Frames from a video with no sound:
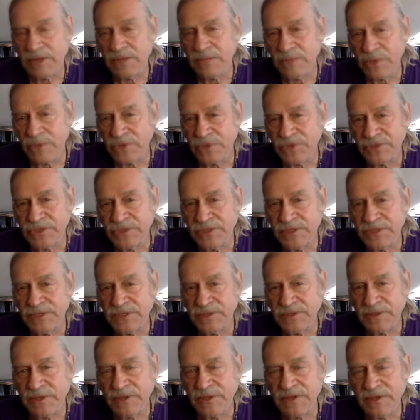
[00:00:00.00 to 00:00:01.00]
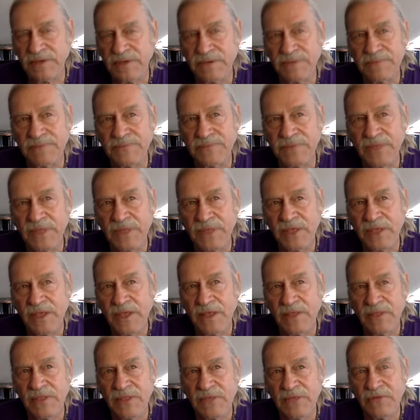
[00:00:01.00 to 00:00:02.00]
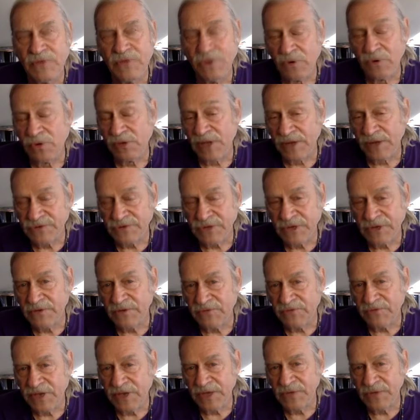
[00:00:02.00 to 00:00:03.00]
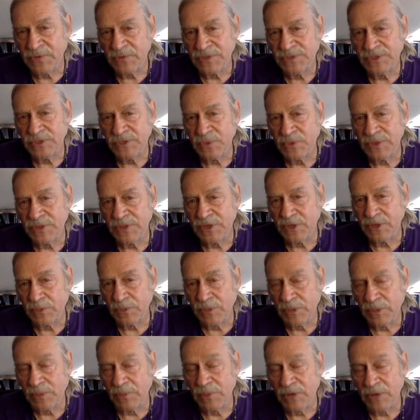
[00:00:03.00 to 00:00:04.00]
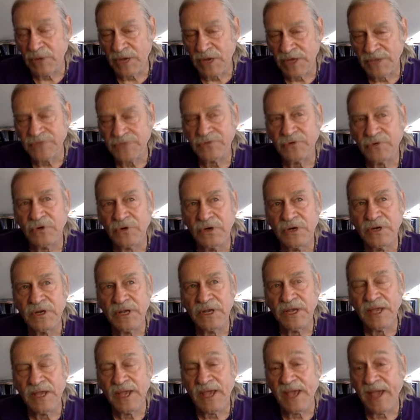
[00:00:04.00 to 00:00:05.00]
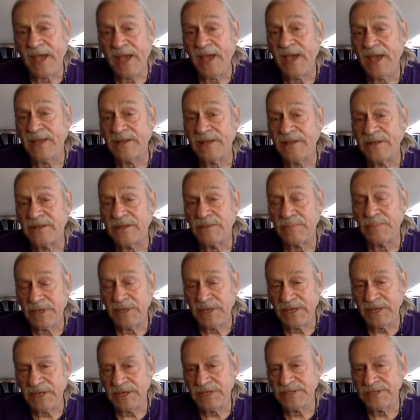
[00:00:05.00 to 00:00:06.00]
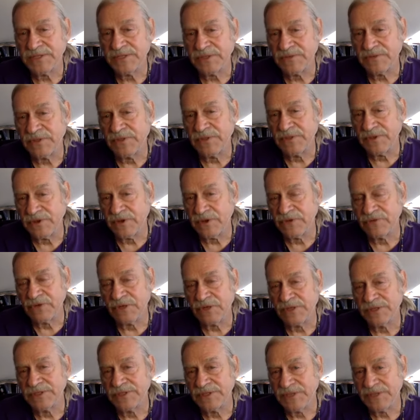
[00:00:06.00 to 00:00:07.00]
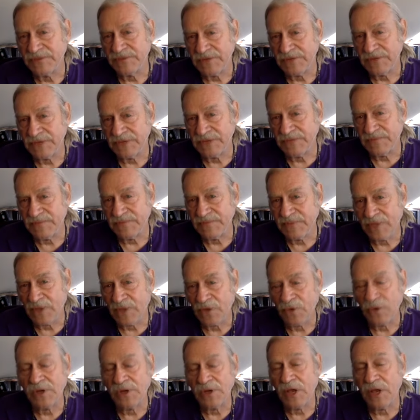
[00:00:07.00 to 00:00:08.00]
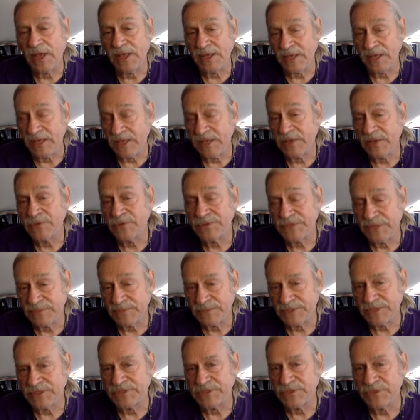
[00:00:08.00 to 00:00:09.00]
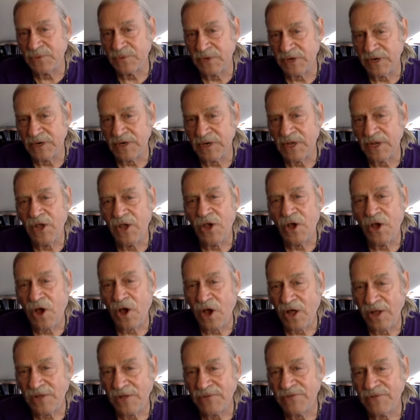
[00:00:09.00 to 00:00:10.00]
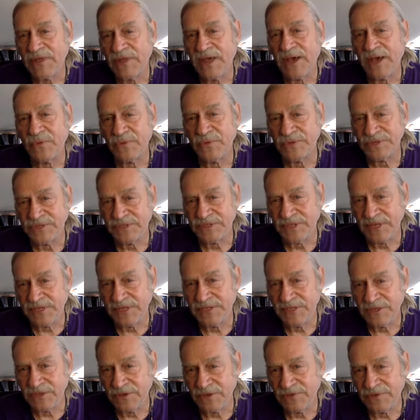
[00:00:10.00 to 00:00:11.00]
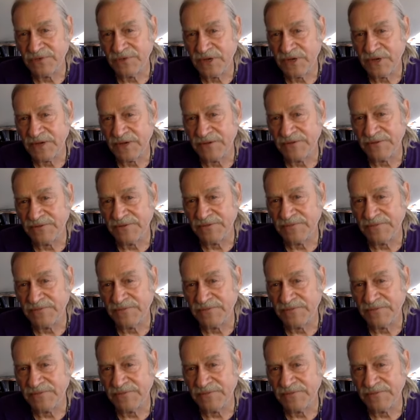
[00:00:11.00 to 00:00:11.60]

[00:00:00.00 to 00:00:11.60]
motion, the photoelectric effect, which he won the Nobel Prize for, and the beginnings of the theory of relativity, and on E=mc². All of that was in 1905.